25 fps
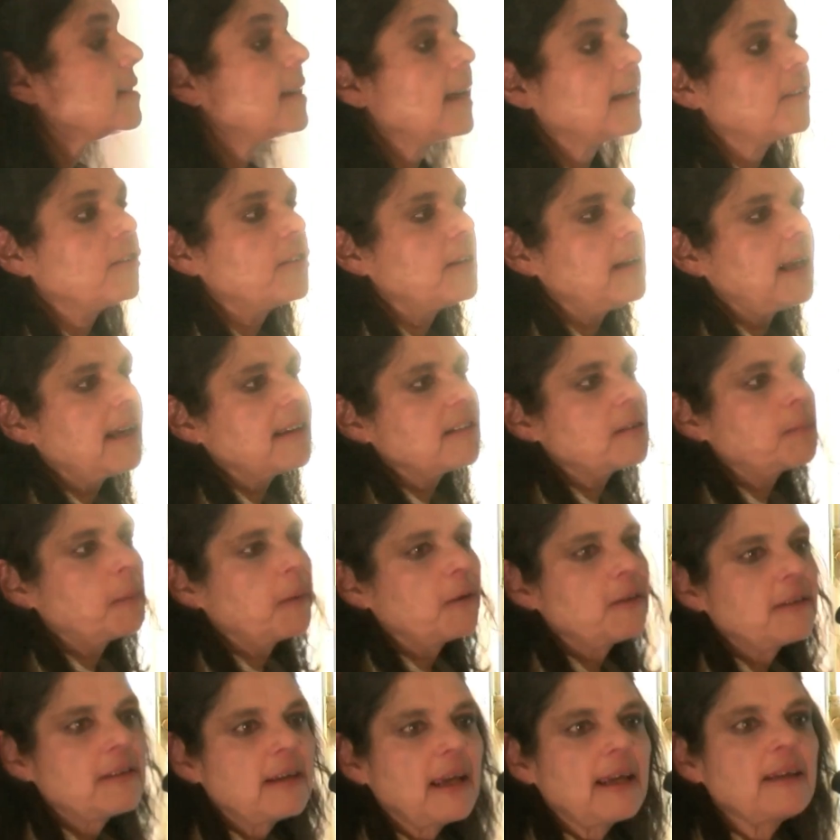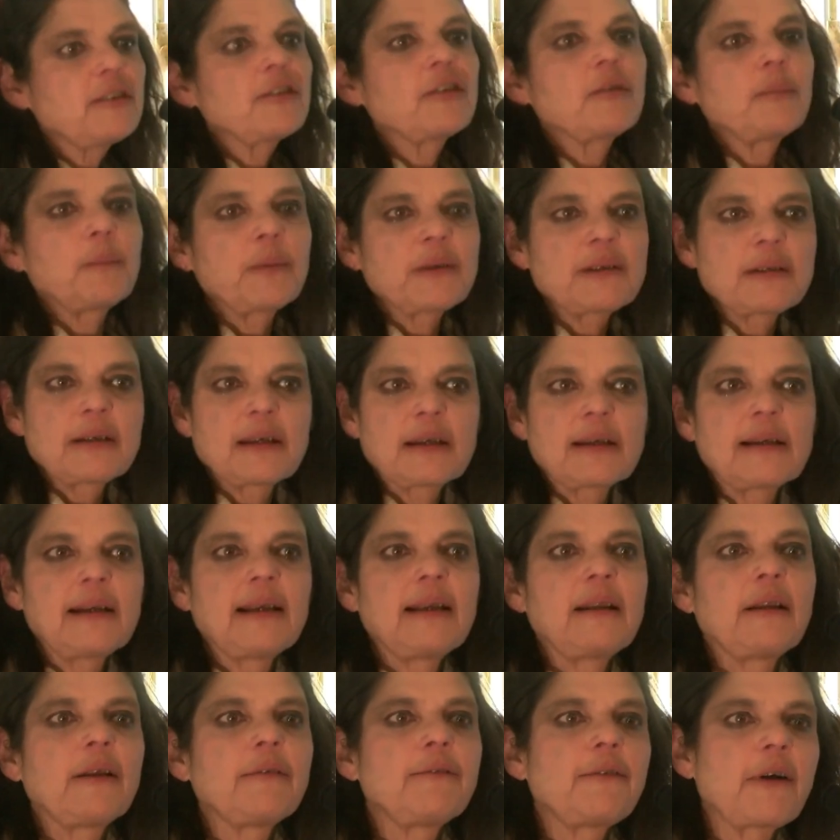sexual exploitation,
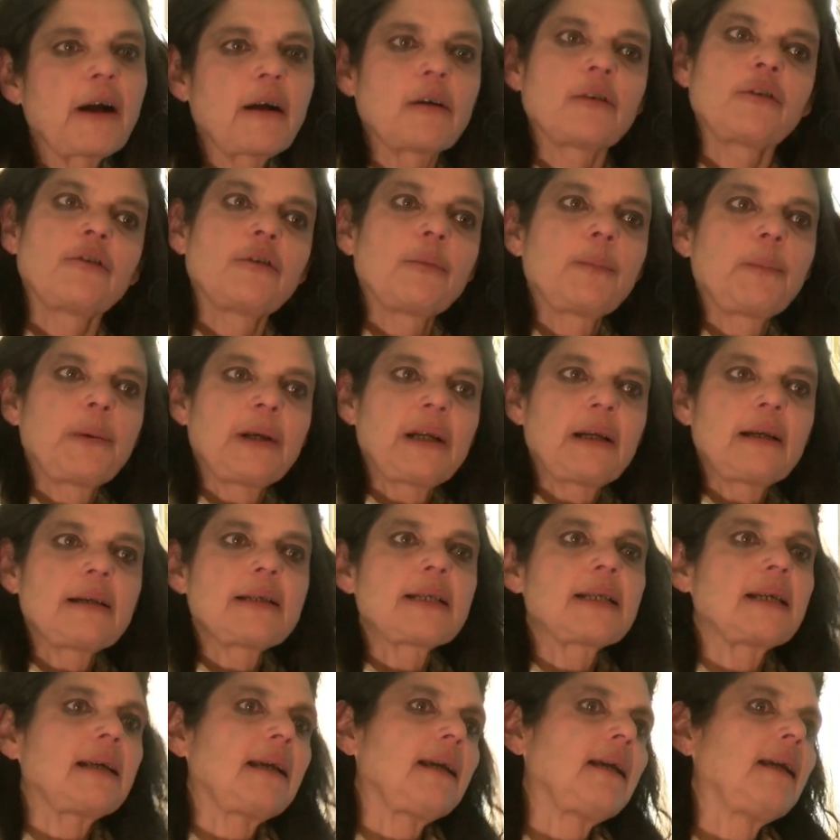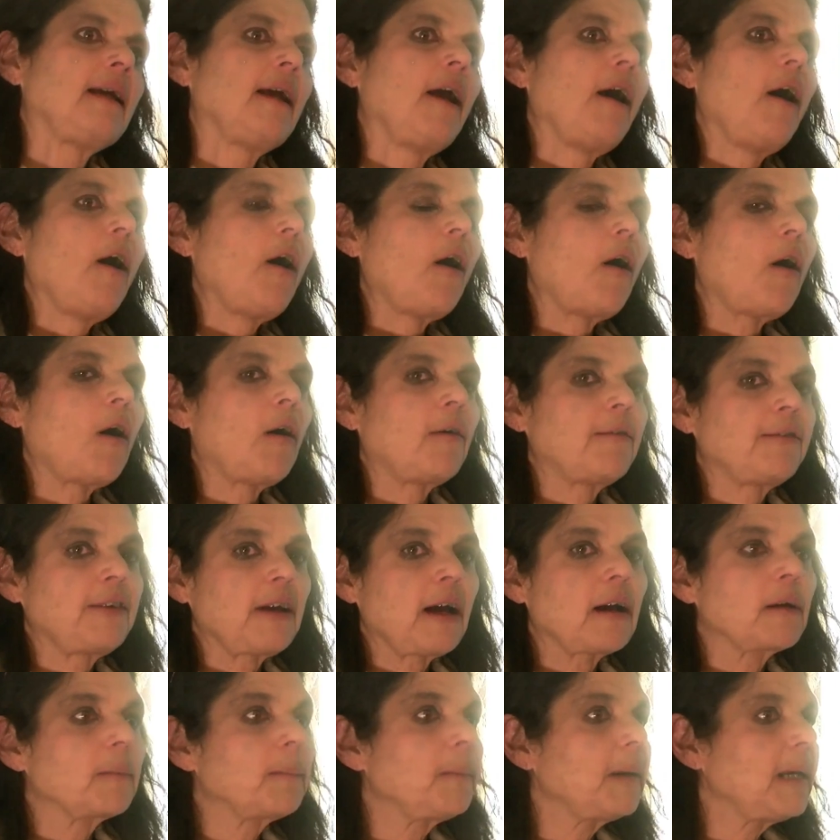particularly in the vulnerability of
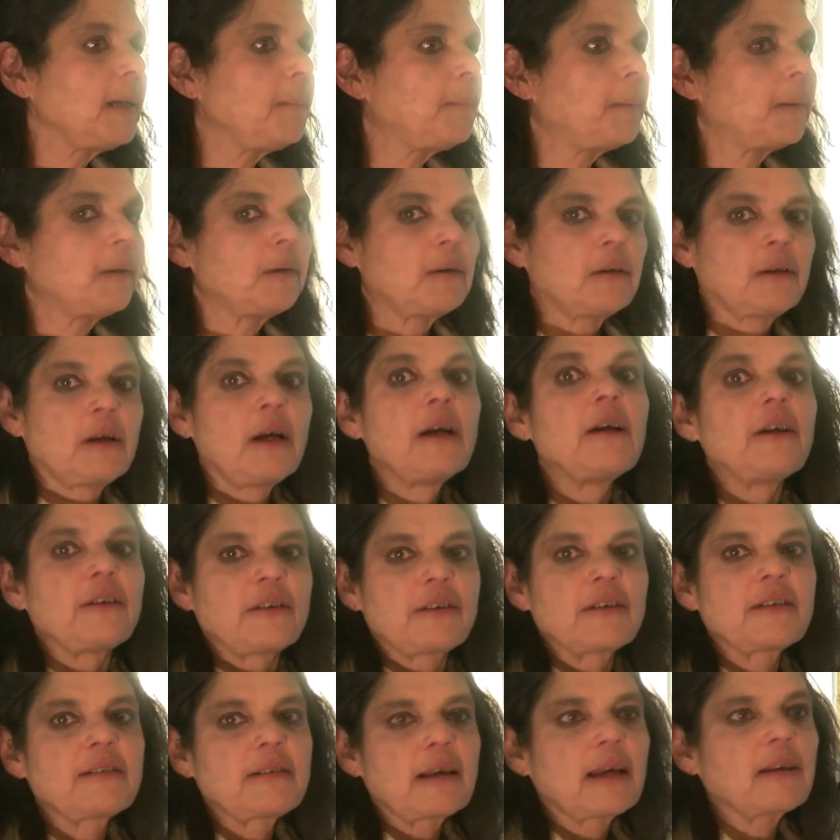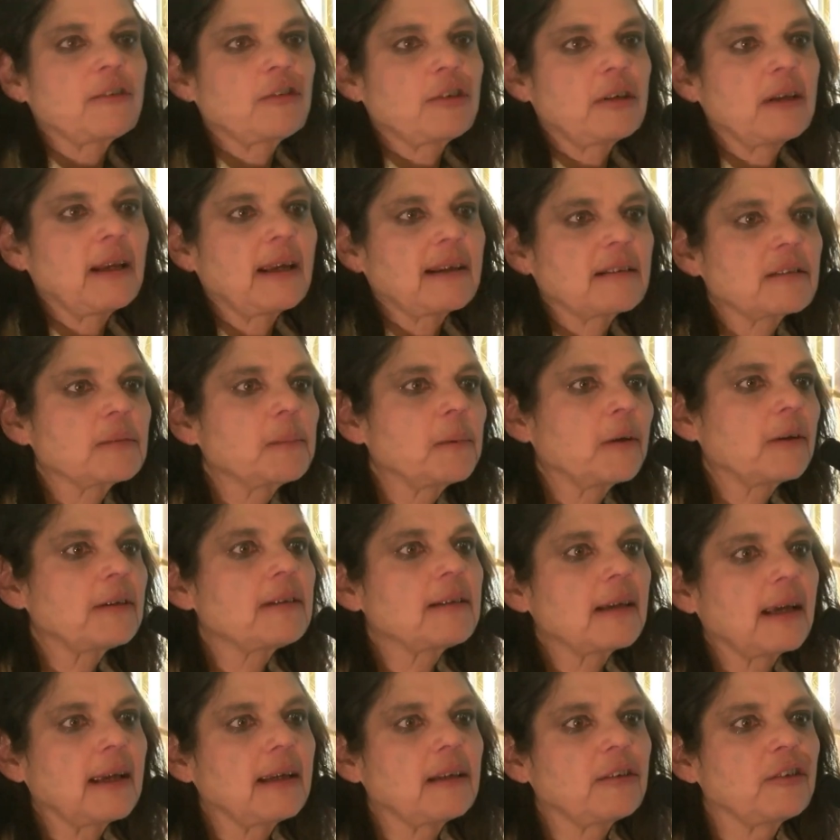young people to sexual
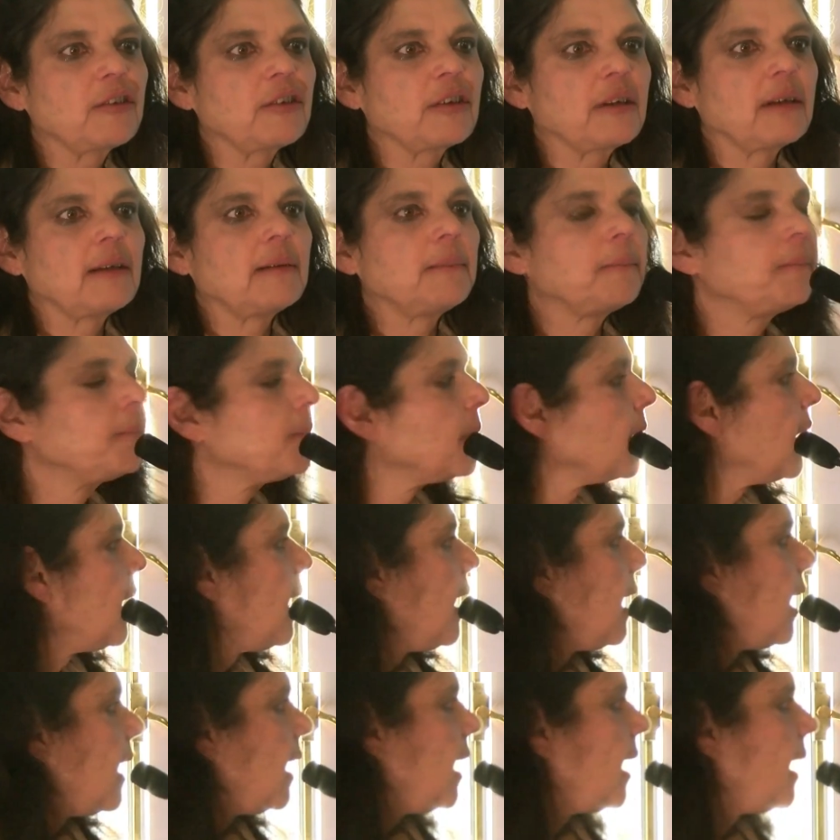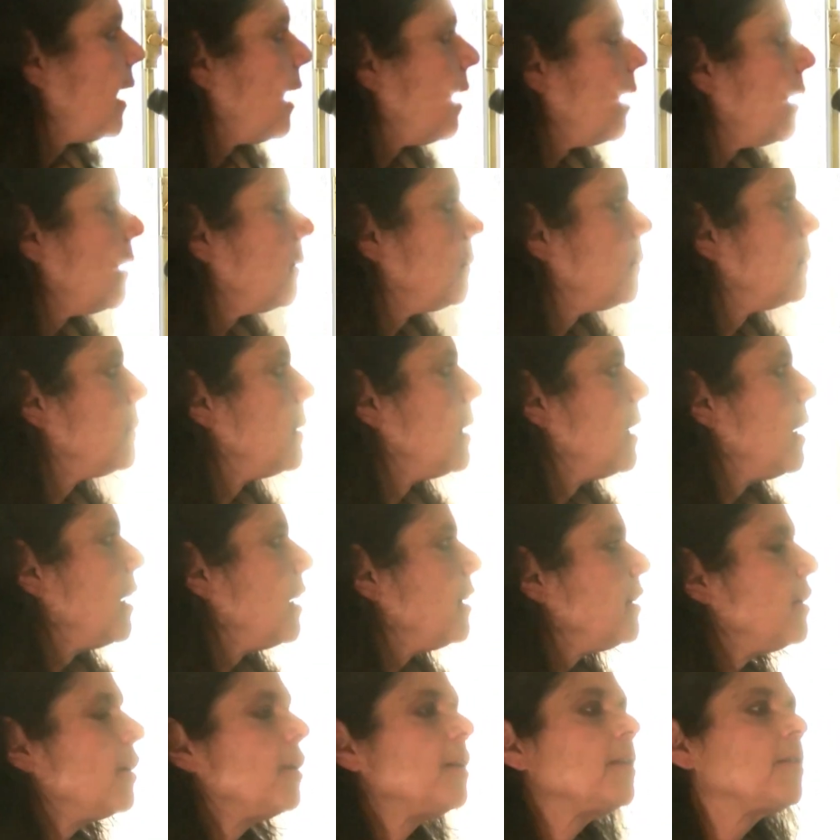exploitation.
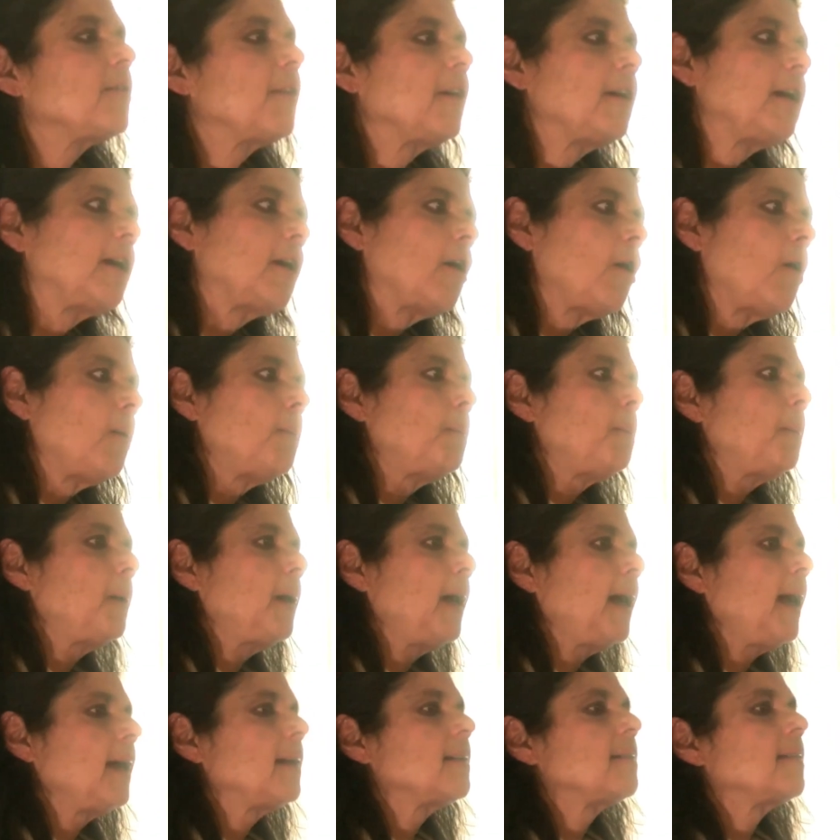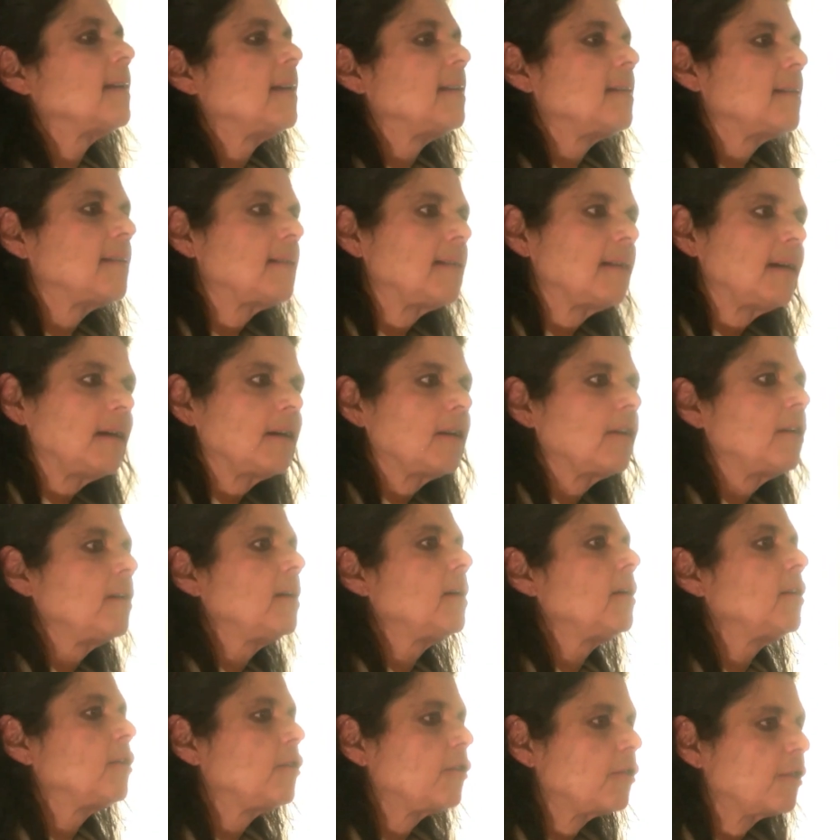It's very complex, it's
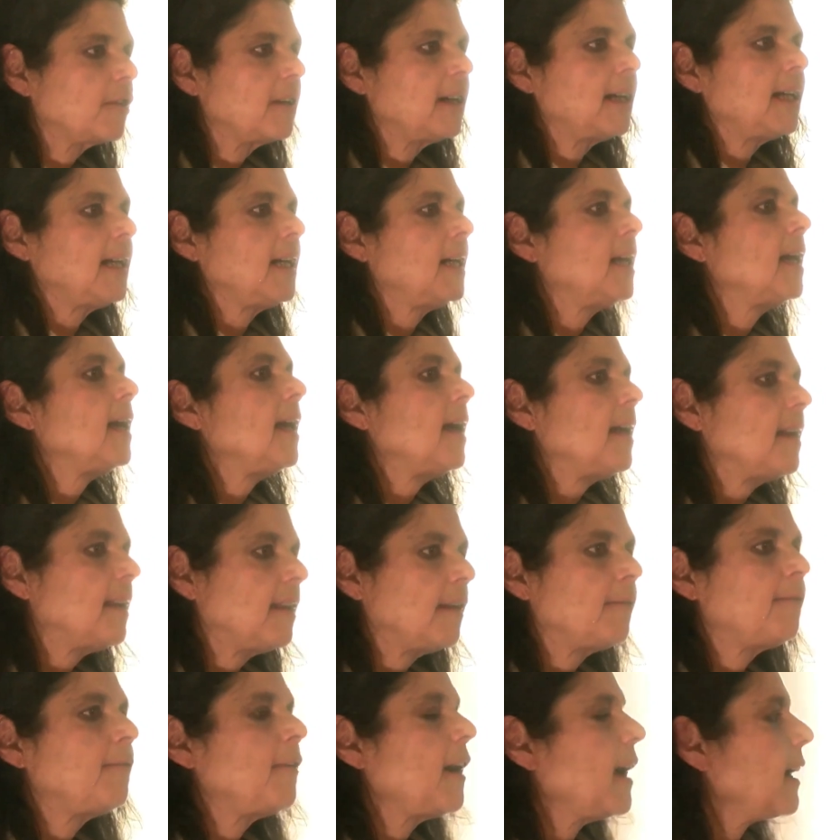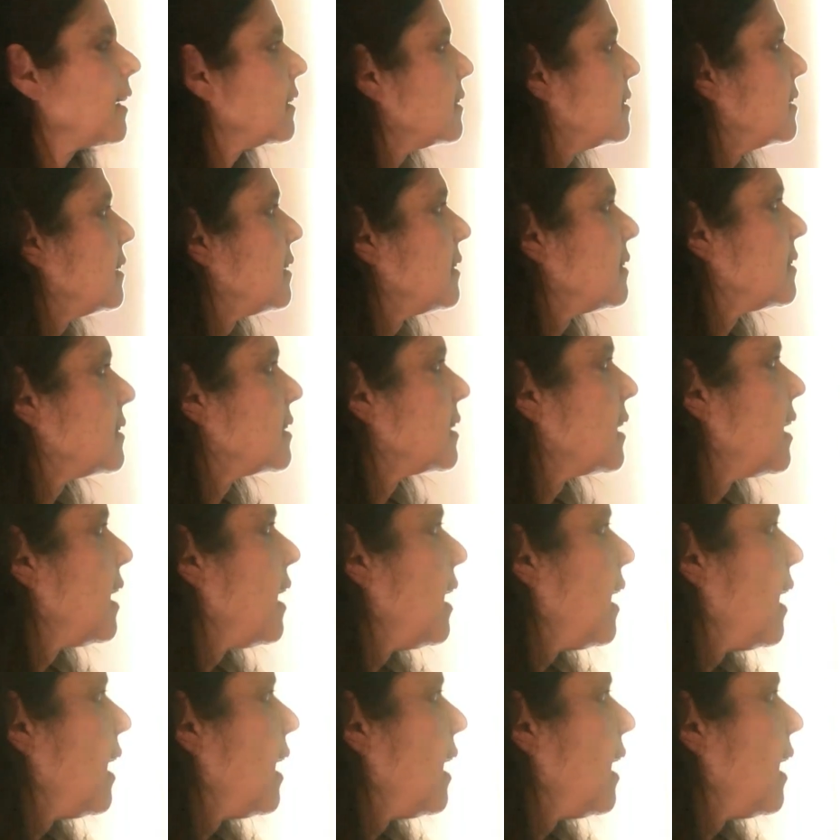circulatory, the factors.